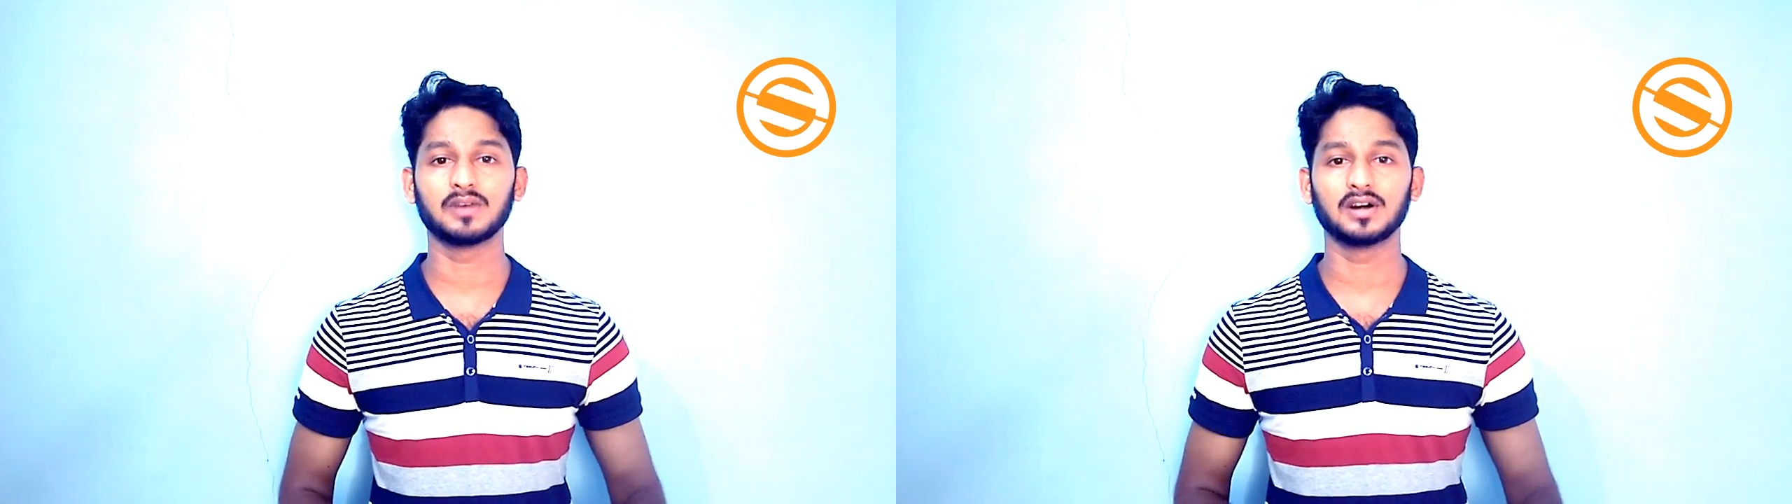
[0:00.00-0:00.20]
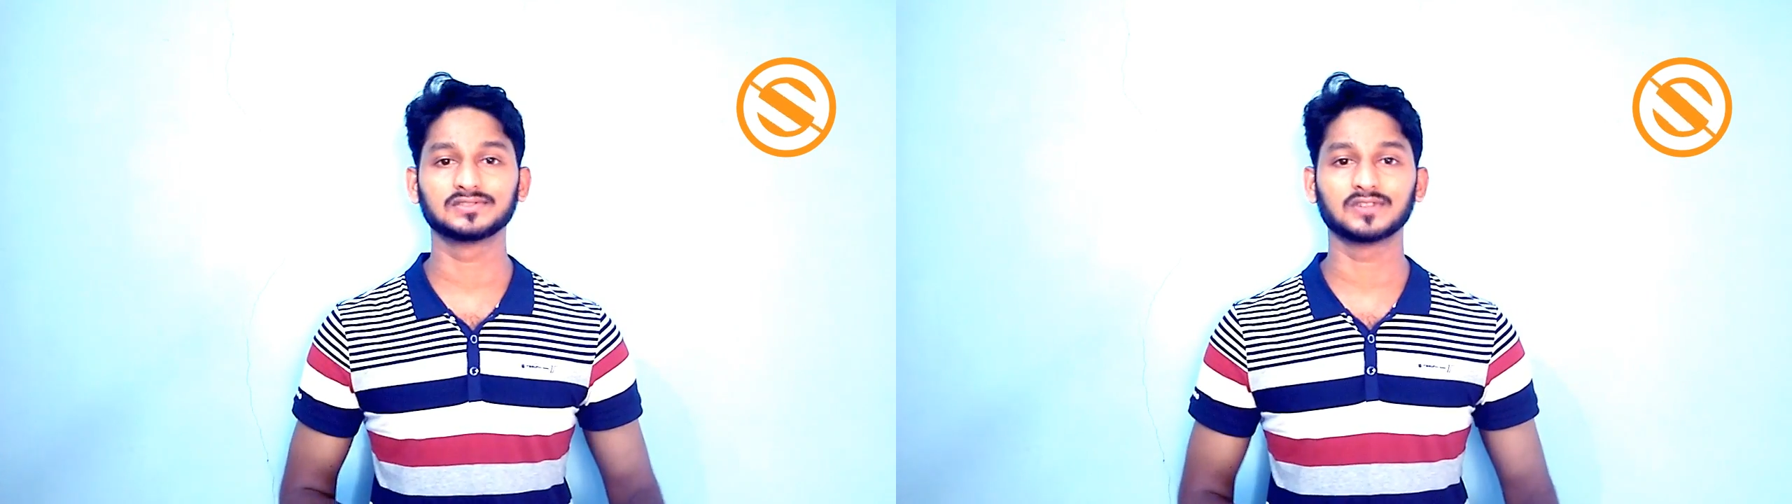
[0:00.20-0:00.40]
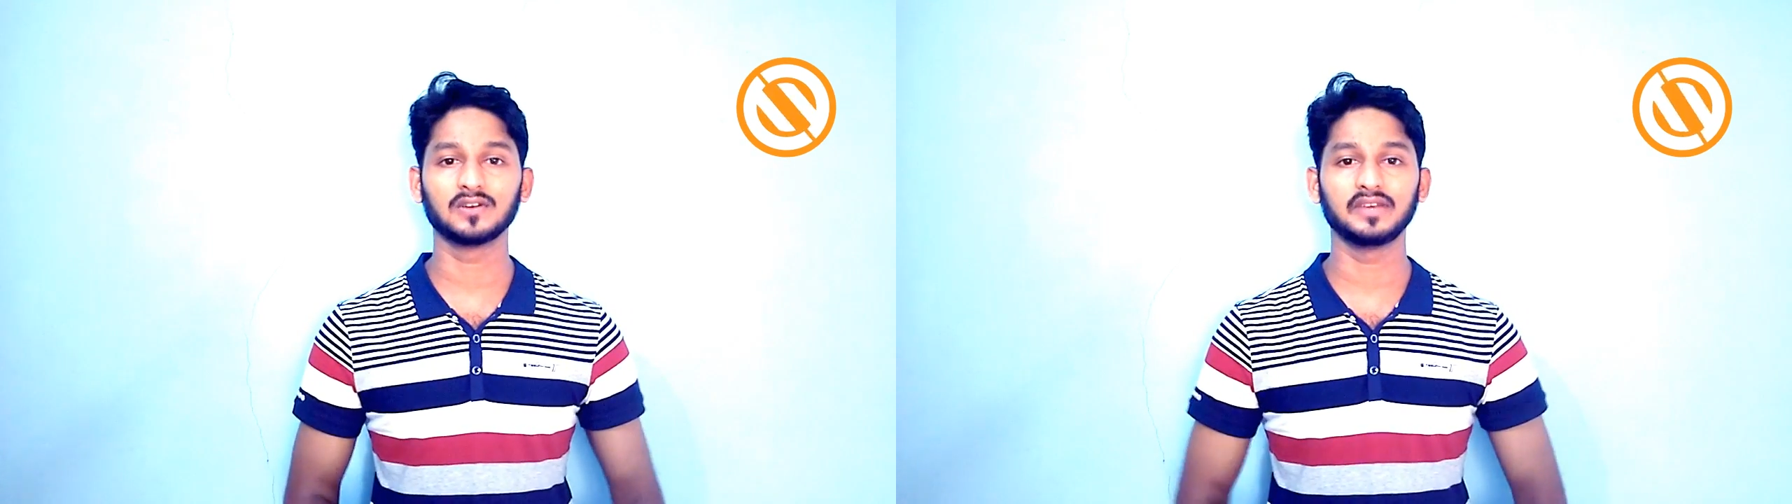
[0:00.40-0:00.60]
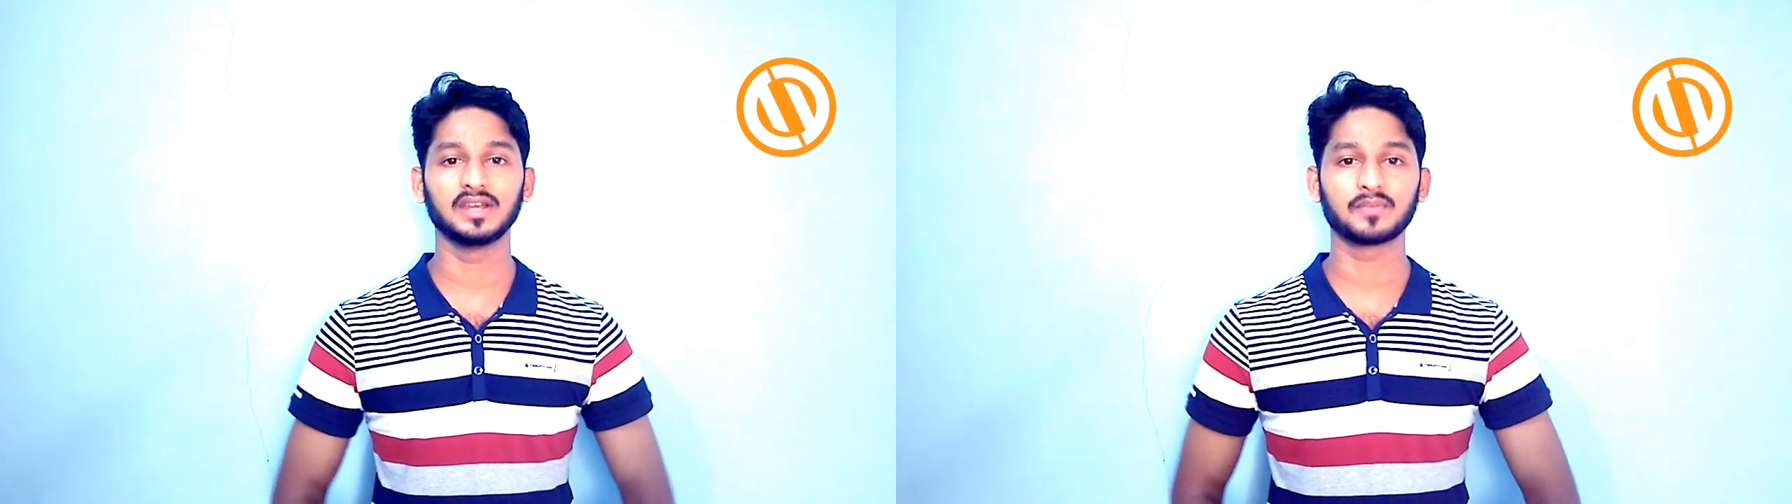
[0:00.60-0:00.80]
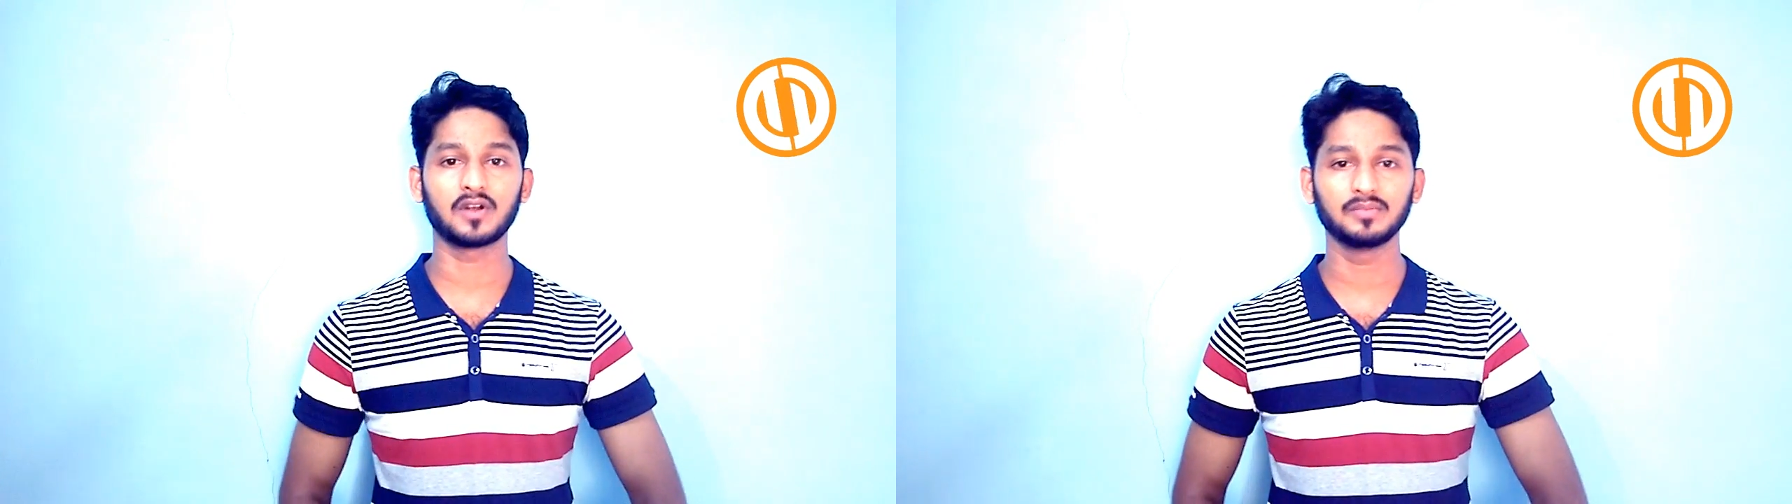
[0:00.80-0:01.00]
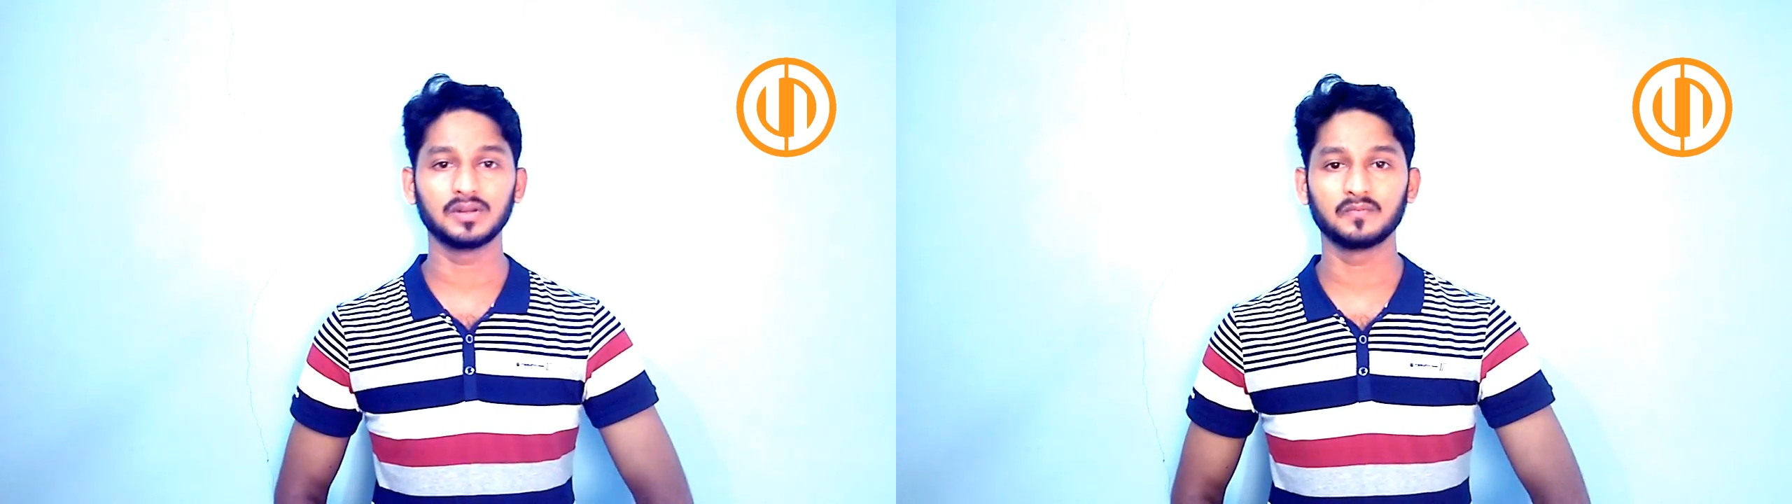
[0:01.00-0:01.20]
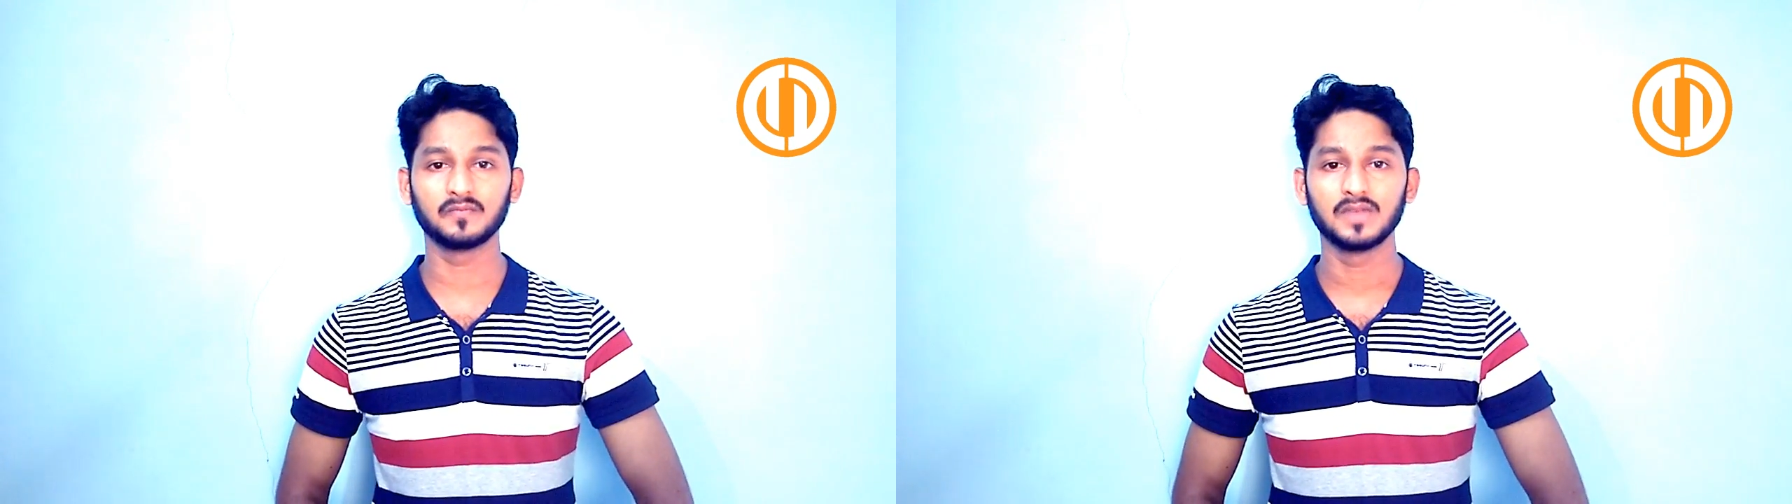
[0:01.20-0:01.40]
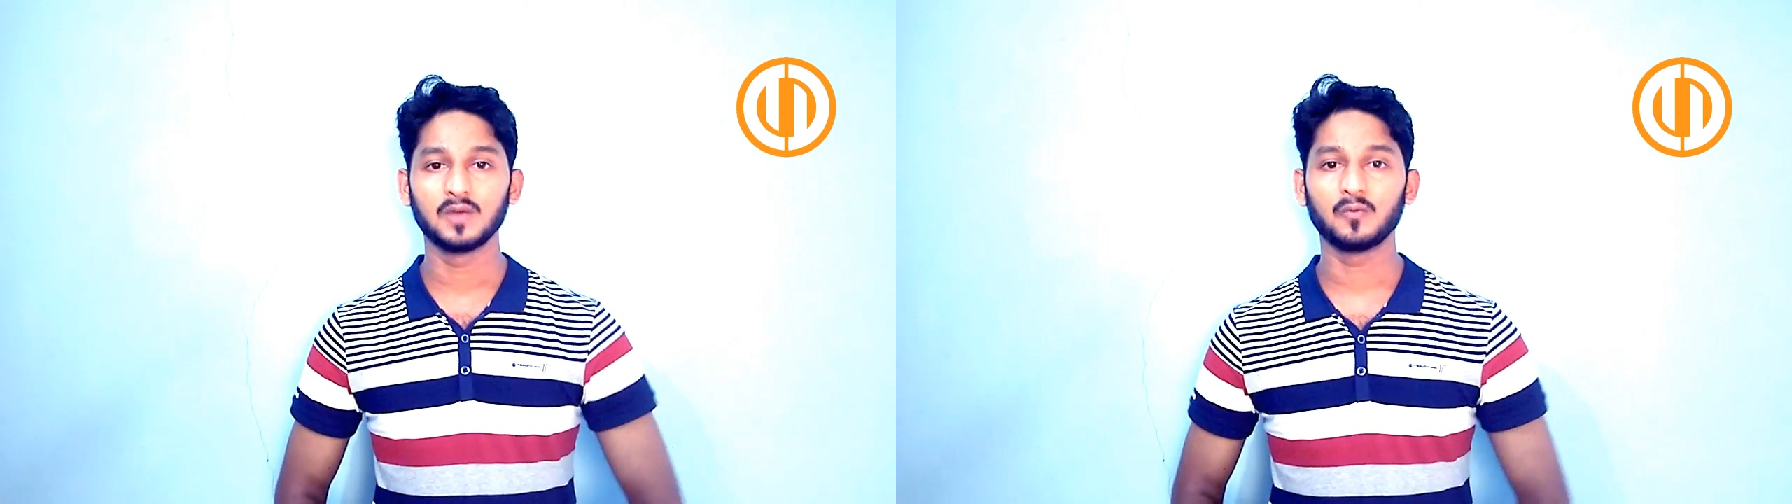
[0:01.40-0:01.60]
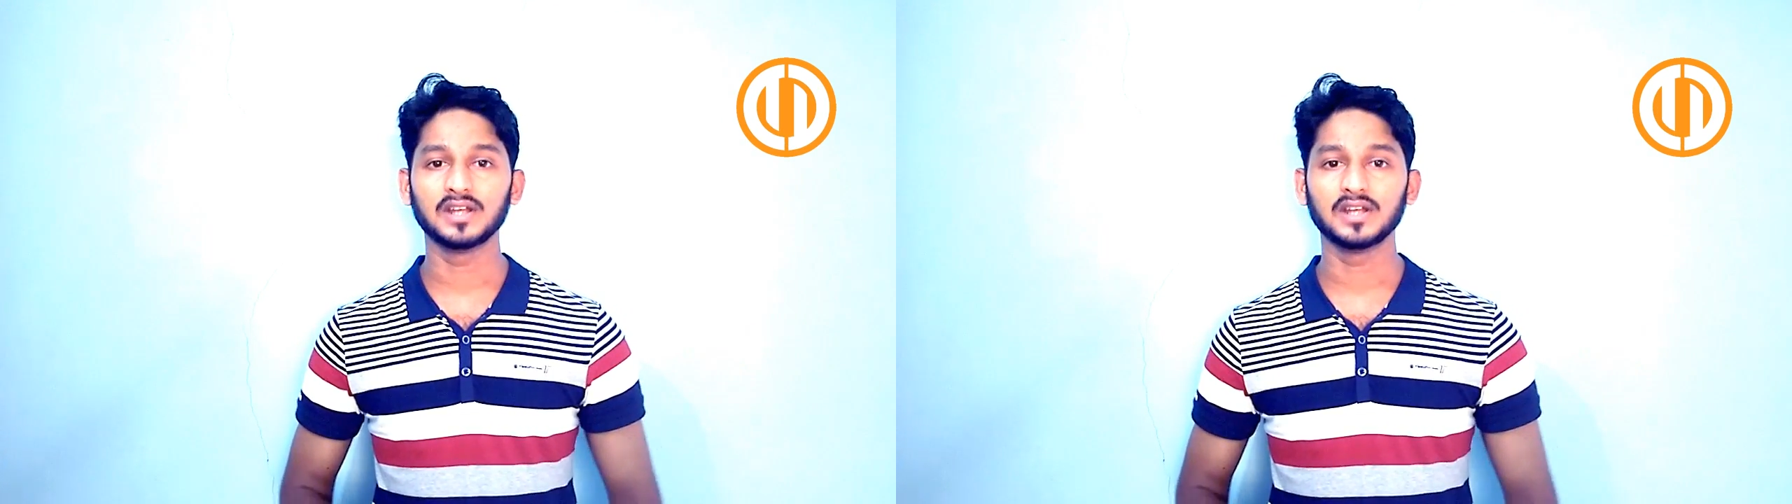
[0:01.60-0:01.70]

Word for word: about solving a problem